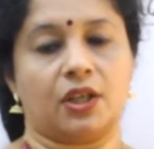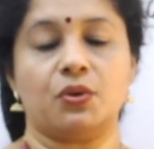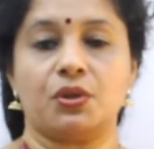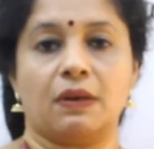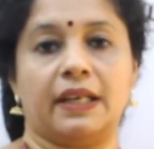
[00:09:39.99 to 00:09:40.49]

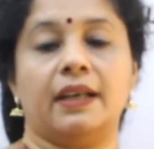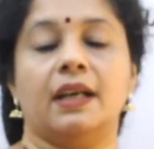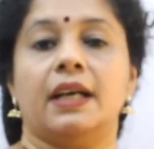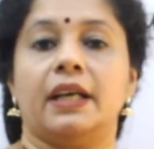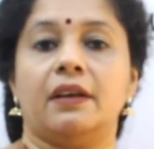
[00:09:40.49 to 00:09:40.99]
Usually,
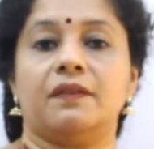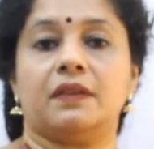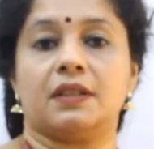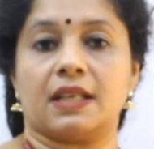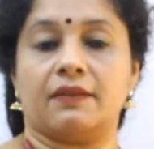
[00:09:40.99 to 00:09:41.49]
if
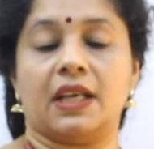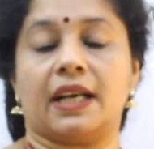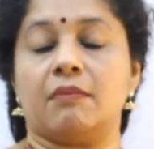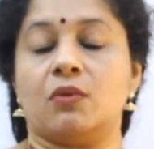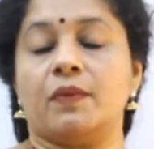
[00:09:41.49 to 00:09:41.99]
we are
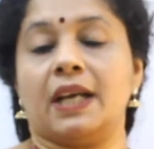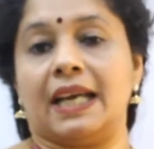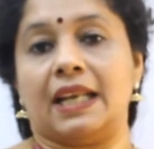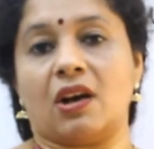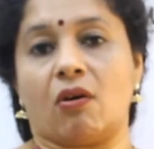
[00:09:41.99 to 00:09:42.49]
removing
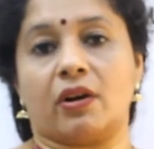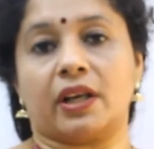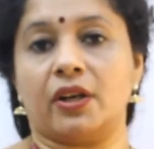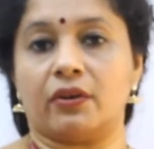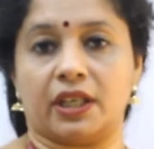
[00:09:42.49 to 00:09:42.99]
any
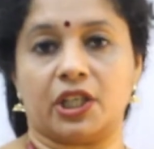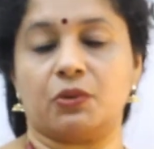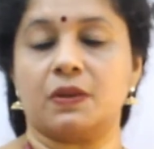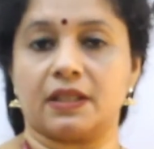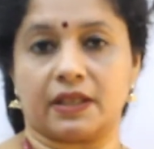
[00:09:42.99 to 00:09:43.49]
organ or
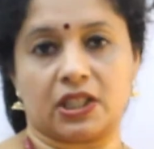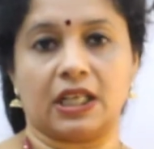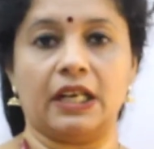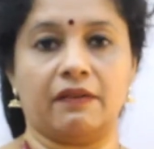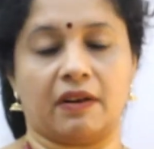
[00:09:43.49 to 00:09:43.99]
tissue
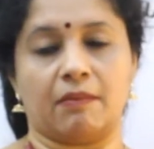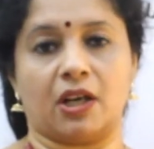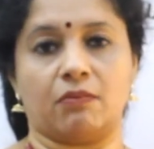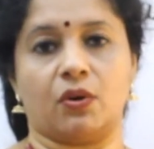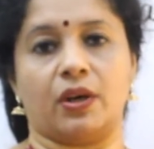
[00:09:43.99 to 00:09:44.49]
surgically from
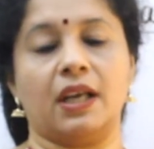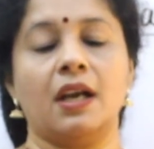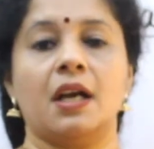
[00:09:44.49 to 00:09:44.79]
our body,